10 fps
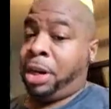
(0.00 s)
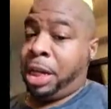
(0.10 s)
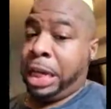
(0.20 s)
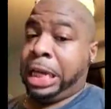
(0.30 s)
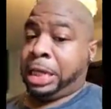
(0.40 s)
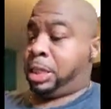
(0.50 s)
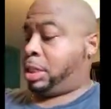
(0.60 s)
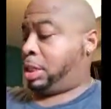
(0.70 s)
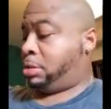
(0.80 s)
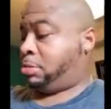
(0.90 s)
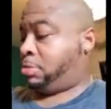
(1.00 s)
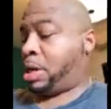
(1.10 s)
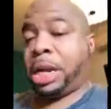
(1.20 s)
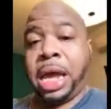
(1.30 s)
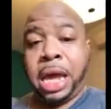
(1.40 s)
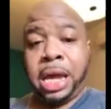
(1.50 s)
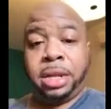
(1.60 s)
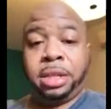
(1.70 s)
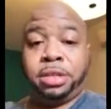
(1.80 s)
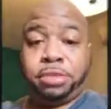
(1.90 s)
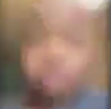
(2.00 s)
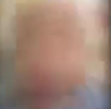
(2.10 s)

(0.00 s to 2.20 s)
end, we're going to add the shrimp.